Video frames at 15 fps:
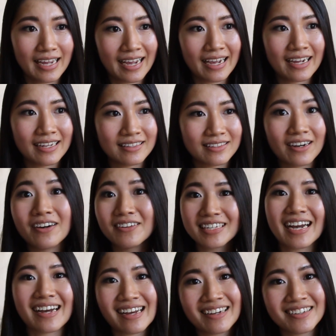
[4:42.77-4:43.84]
And
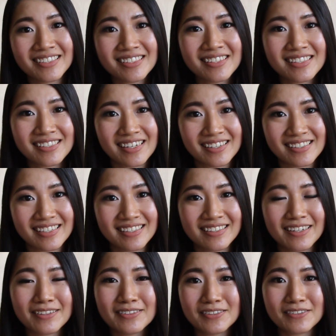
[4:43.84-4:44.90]
I also started
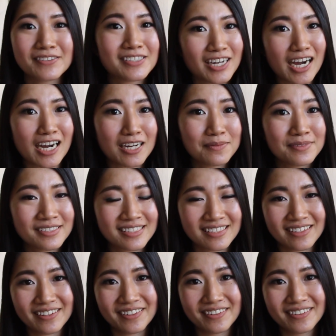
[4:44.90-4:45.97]
a new job.
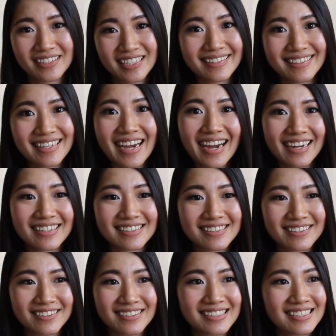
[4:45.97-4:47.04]
So
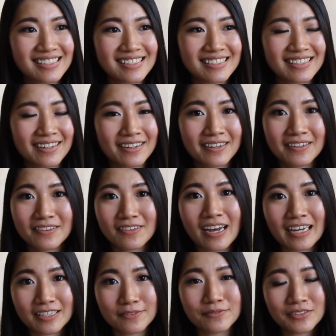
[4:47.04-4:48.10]
it's just a
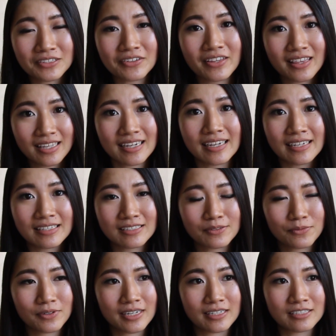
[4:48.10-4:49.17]
lot of new
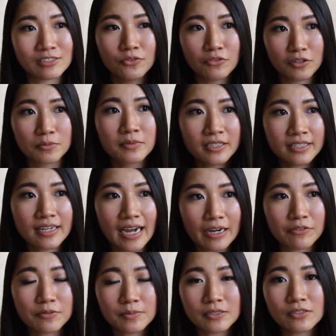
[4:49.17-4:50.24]
things, whereas normally
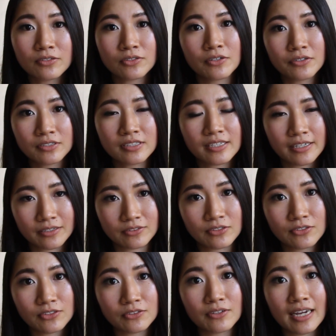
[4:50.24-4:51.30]
I would be so scared
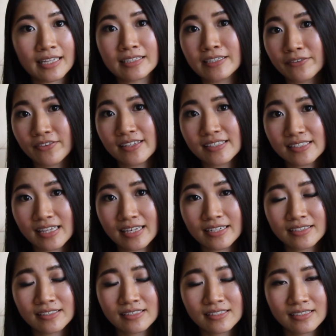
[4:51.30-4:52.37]
to do any of these
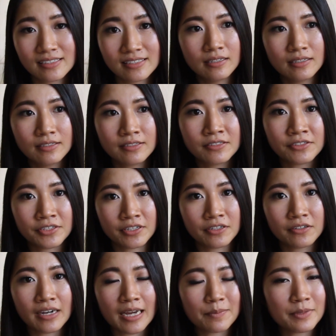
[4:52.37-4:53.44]
things.
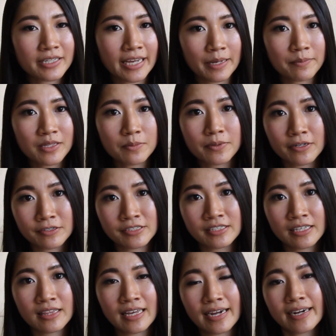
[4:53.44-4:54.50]
So I became the
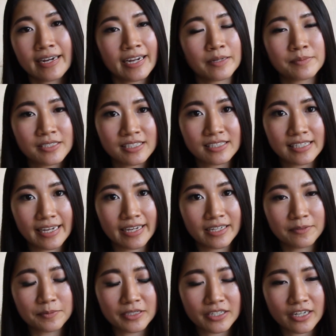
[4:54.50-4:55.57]
person that I am
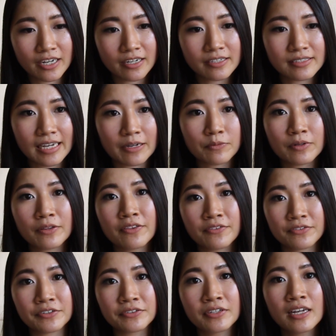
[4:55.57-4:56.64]
today because I went
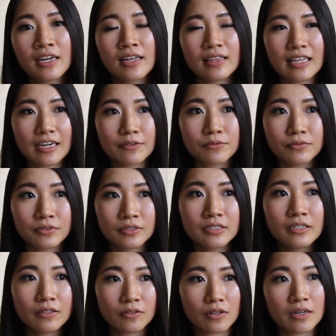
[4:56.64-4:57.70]
through that
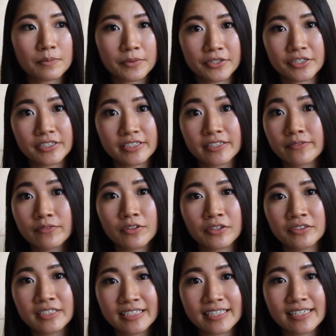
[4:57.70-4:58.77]
really long period of
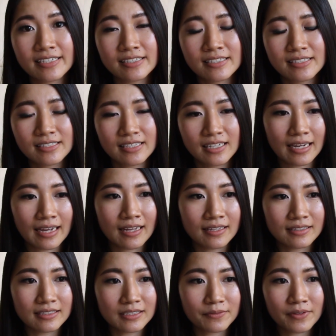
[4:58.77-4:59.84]
loneliness.
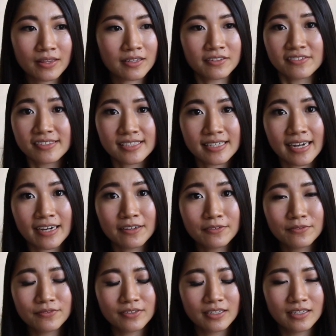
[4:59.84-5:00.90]
And even though it's
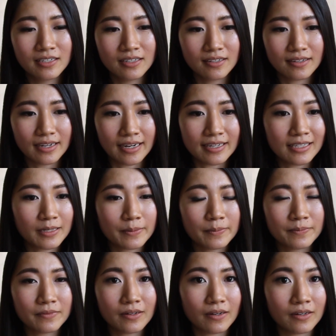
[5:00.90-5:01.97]
tough, I
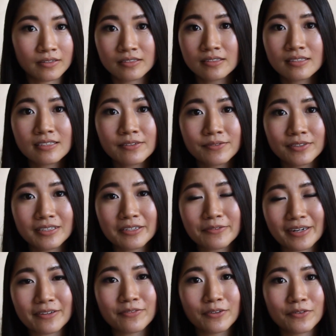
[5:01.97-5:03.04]
am honestly really
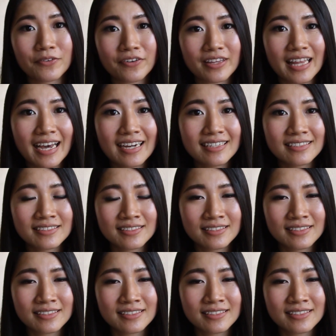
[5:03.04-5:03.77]
grateful for that.